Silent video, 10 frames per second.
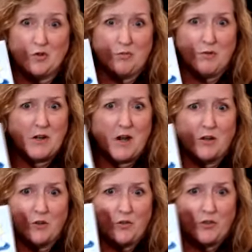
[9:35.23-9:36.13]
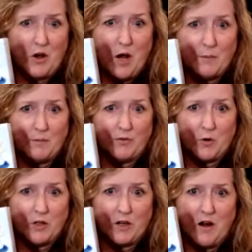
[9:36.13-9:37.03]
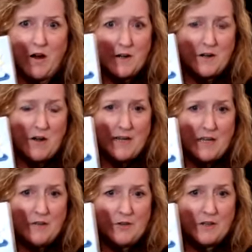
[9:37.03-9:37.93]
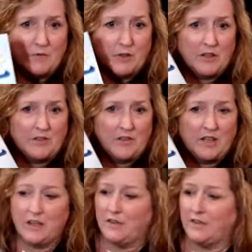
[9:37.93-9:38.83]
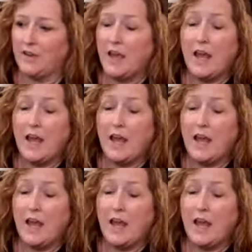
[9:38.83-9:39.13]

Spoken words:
$3 tops for a card, not even with these kits.